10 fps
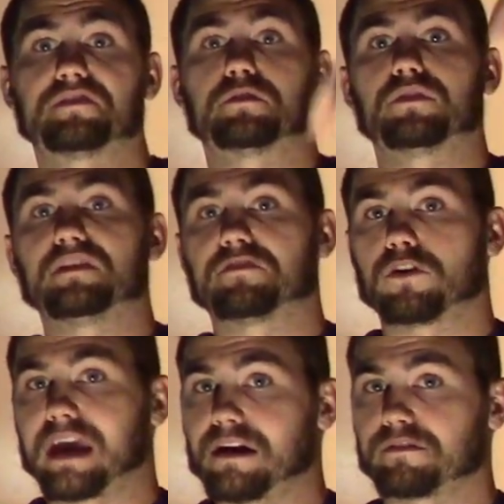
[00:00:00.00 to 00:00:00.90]
So these
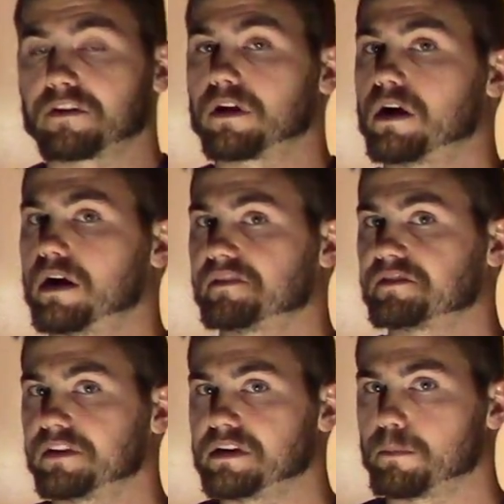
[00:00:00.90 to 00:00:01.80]
volcanoes are
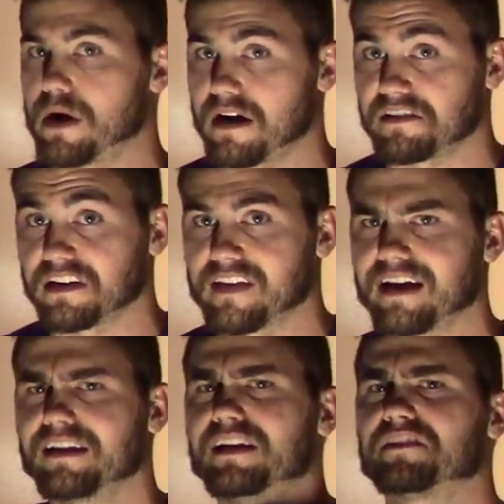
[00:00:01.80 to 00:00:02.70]
constantly depositing
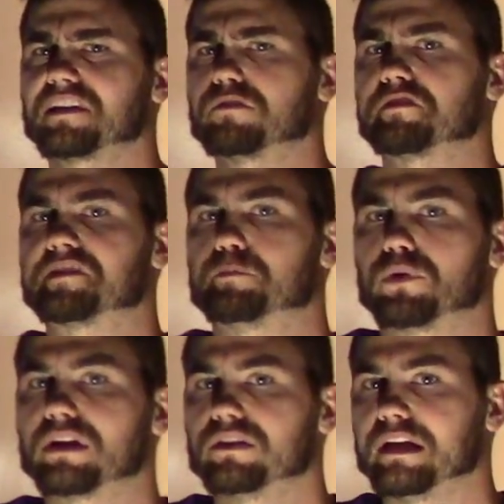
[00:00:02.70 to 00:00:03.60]
that. It's like they're
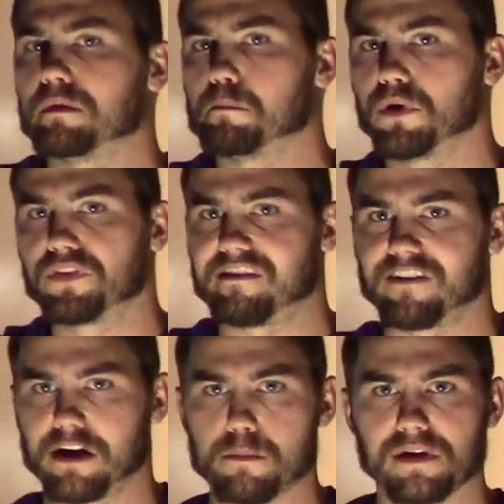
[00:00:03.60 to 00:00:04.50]
sprinkling
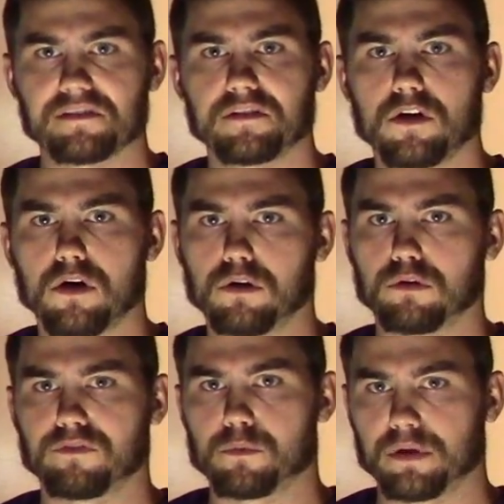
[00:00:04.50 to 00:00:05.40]
multivitamins all
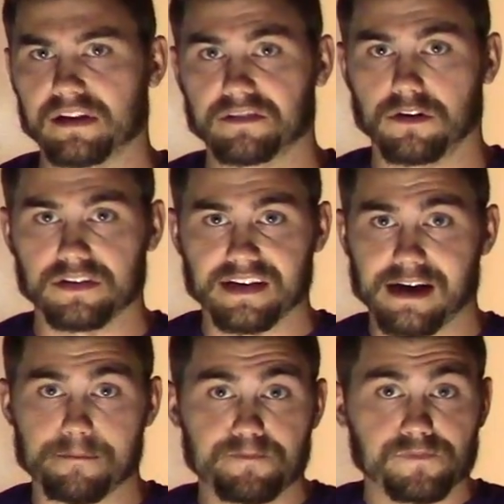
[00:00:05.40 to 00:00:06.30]
over the place all the
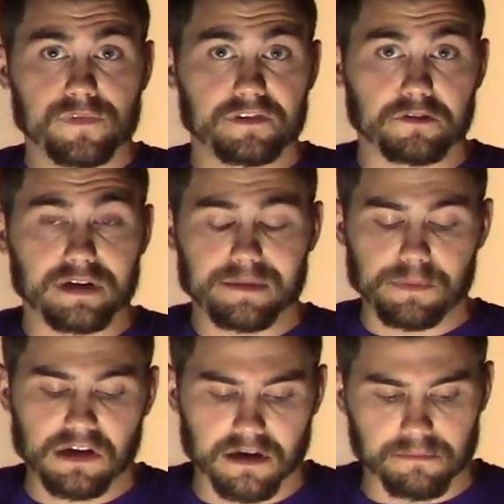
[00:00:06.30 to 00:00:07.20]
time. So it
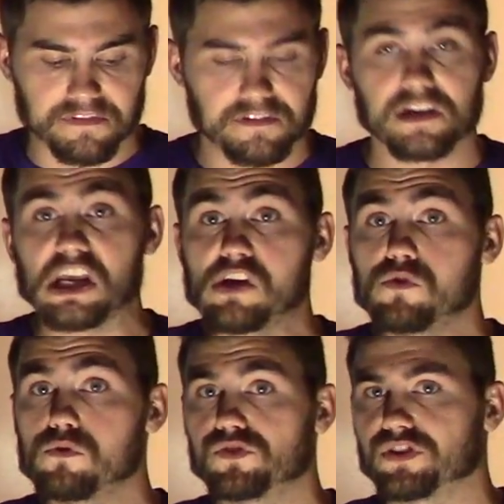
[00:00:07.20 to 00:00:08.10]
becomes
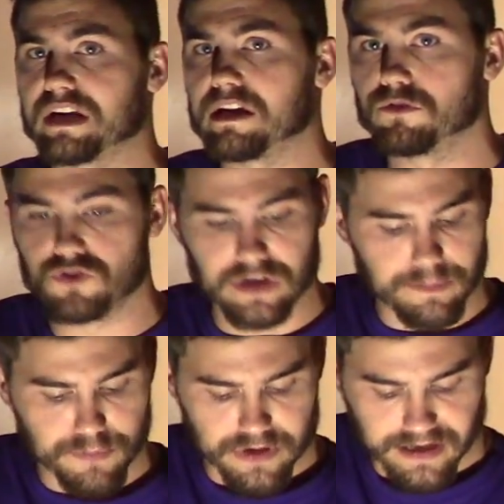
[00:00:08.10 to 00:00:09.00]
hugely, hugely
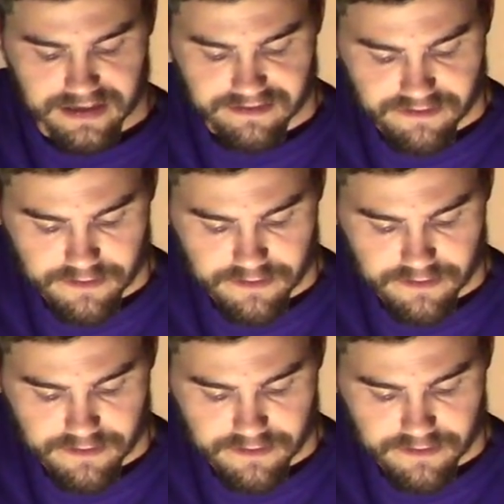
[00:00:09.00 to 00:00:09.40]
productive.